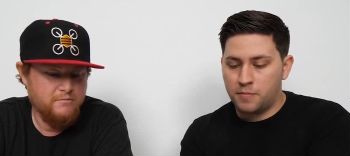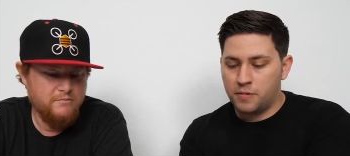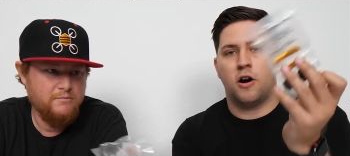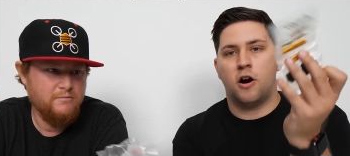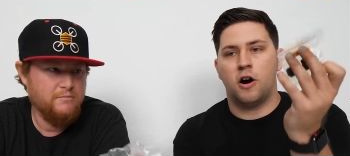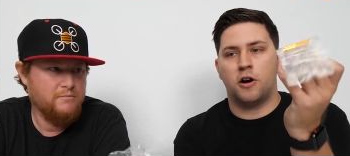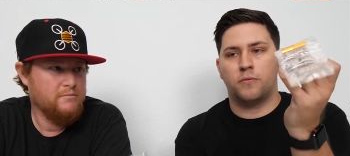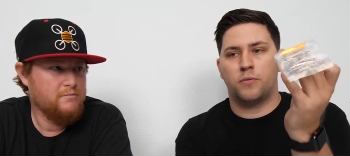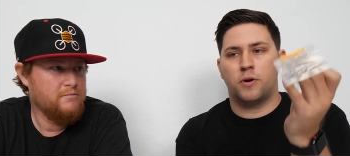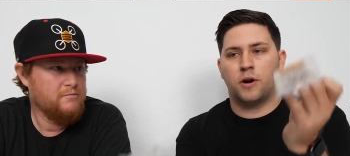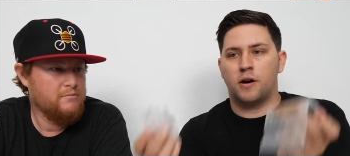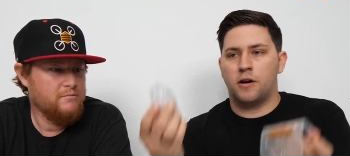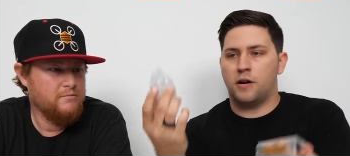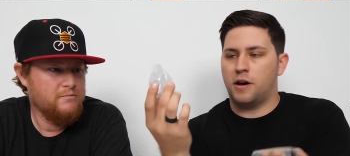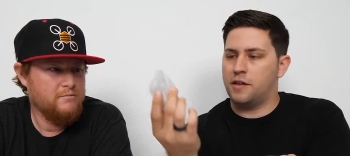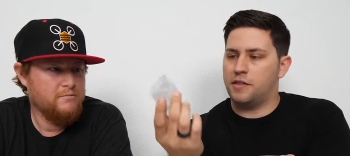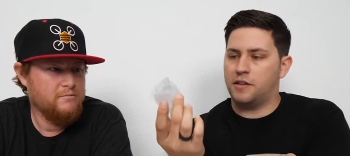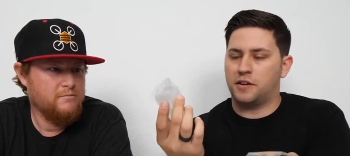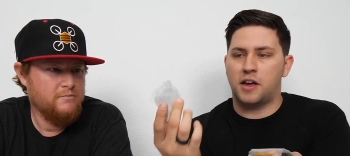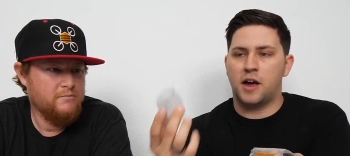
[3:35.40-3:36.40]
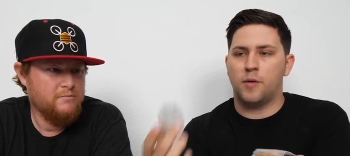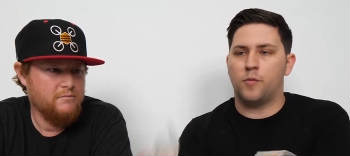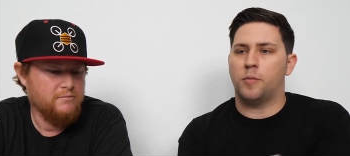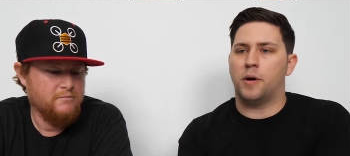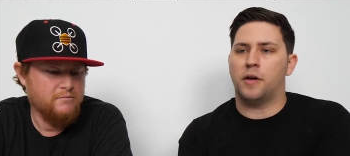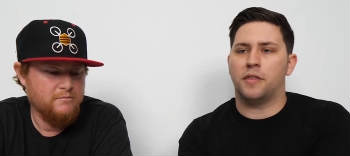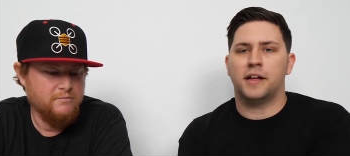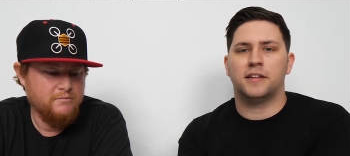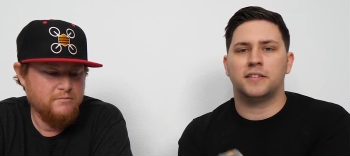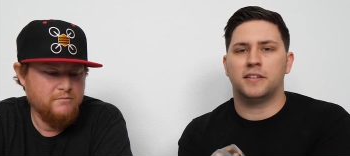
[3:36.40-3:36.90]
Speaker 1: hardware, and then camera
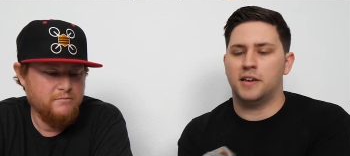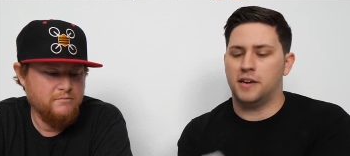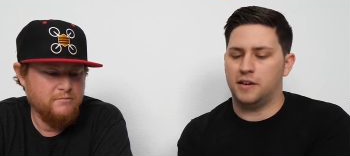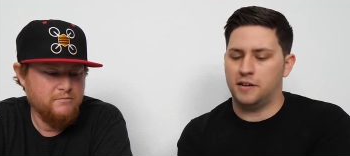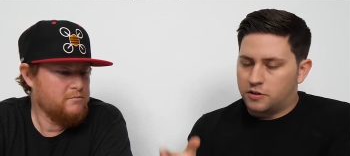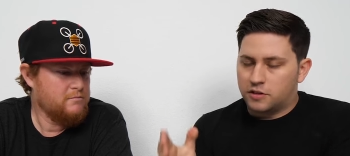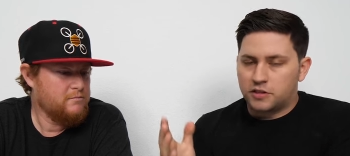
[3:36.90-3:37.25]
mount. That's it.